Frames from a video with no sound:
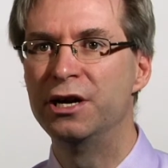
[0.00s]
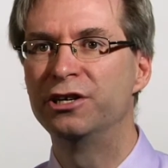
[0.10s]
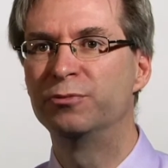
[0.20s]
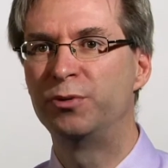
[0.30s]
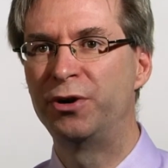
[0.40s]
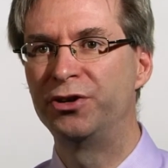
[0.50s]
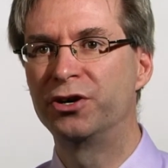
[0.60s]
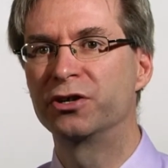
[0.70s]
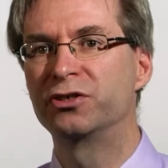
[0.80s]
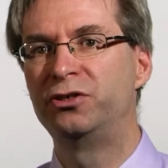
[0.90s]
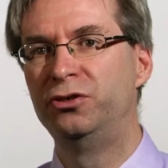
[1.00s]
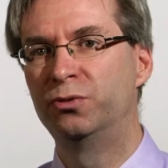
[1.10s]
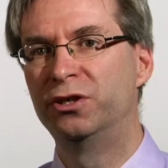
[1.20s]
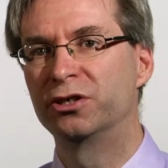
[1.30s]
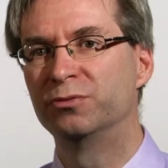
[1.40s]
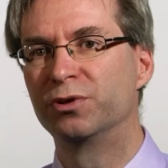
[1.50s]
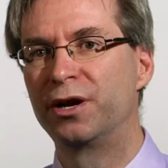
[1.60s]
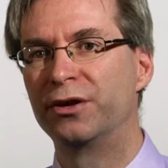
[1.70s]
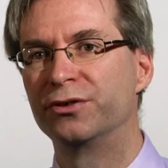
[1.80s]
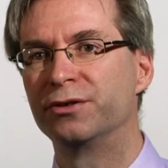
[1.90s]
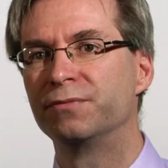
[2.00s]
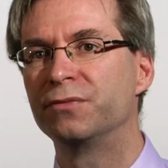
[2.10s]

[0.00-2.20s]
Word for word: to prepare toxic use reduction plans.